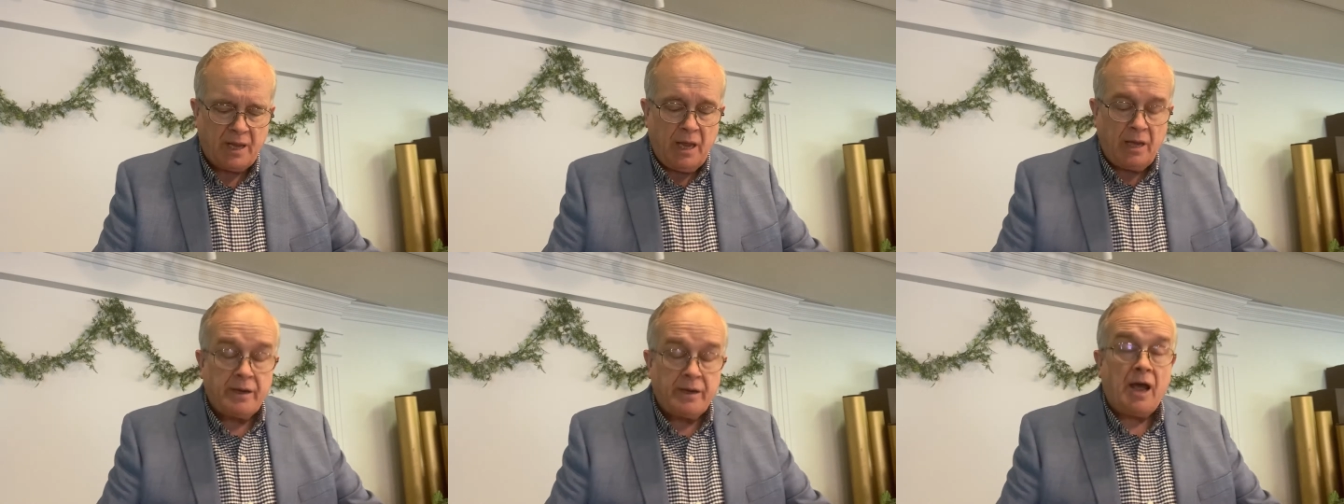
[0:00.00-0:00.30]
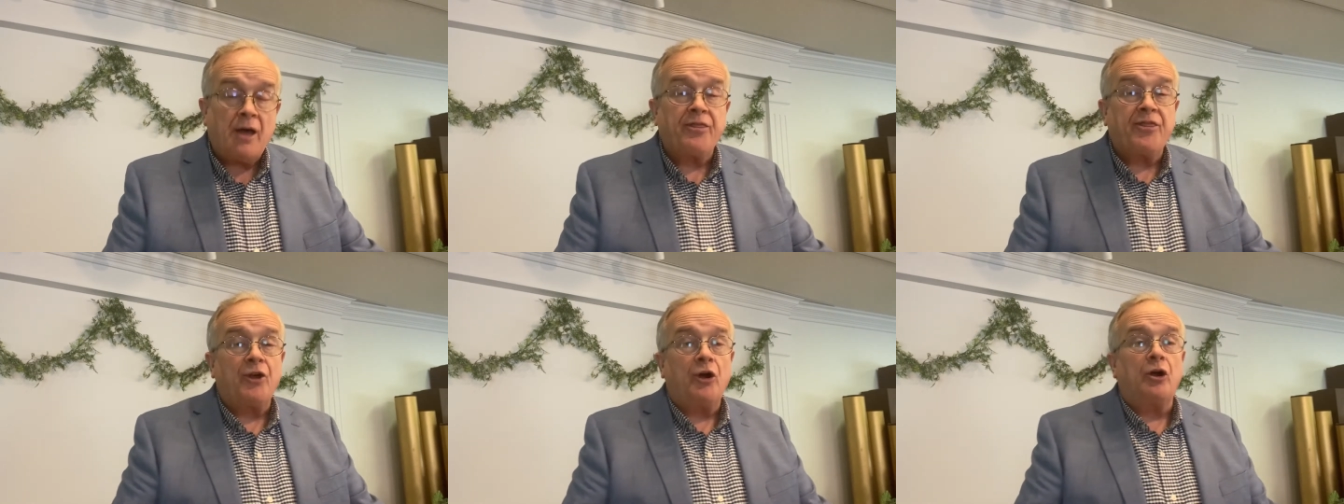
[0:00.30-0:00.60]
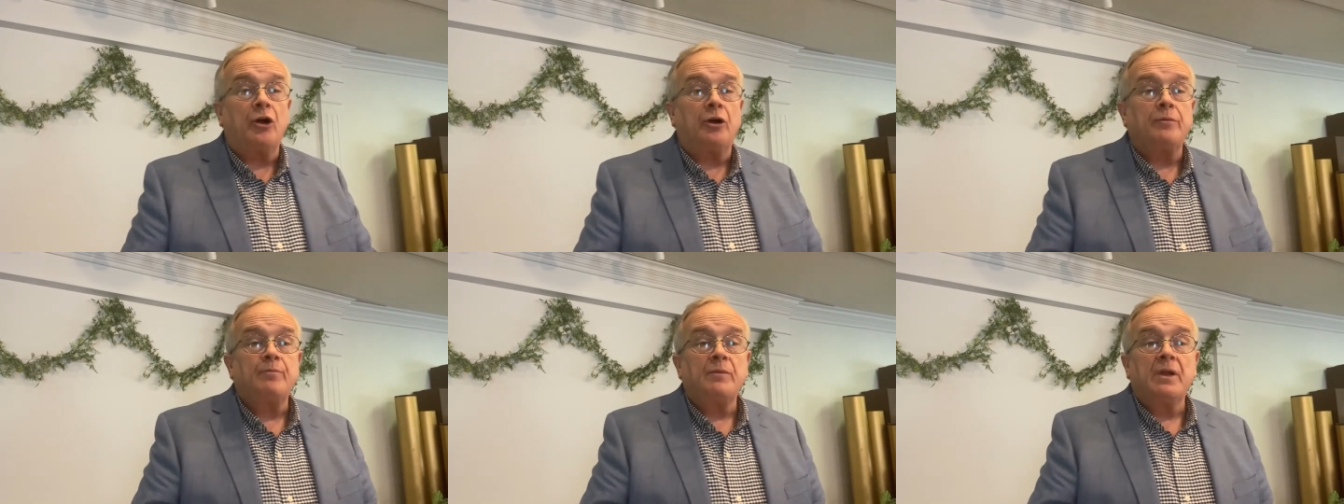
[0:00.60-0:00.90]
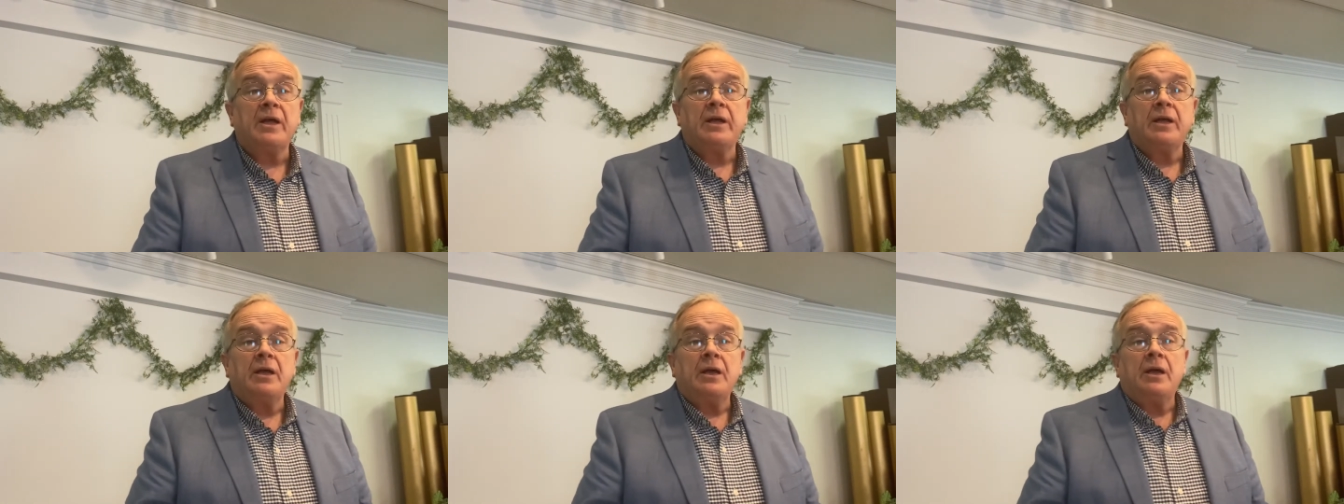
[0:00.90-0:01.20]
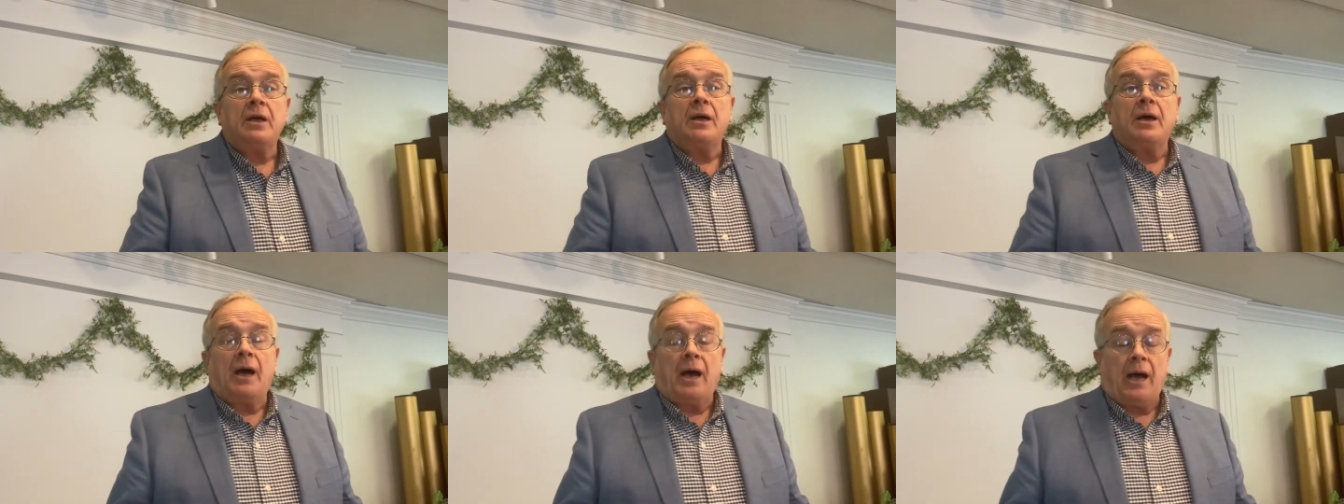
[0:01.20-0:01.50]
Now, third,
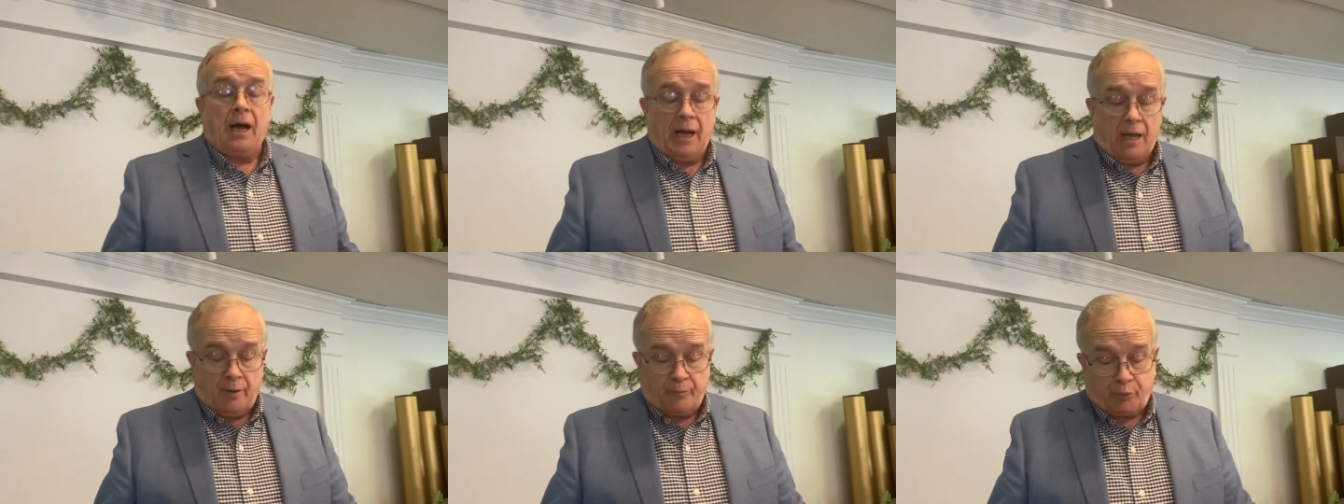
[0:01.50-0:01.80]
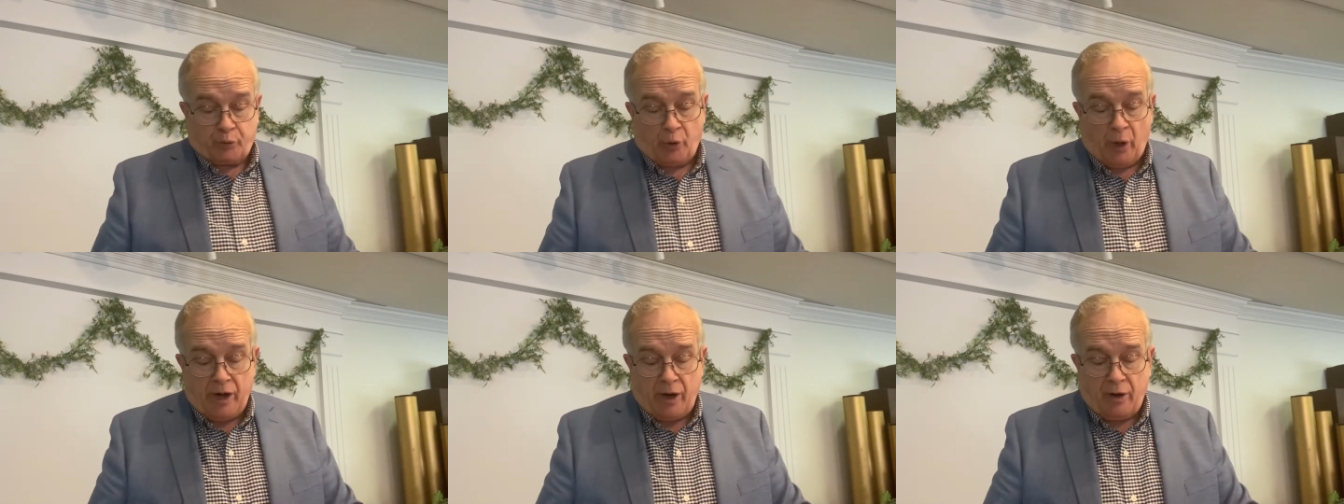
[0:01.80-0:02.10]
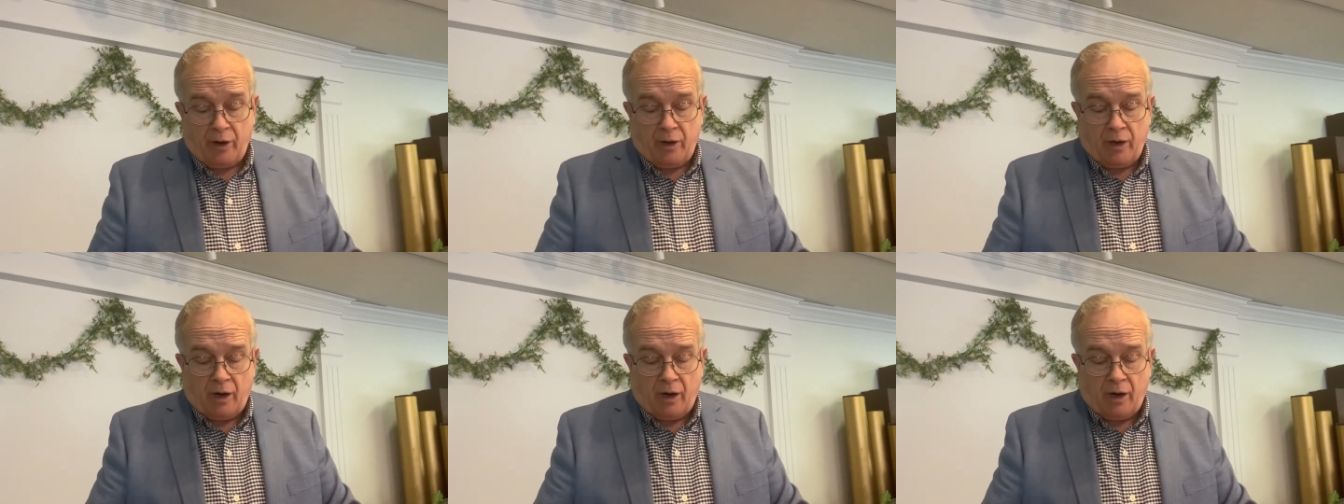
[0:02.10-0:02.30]
uh, prayer,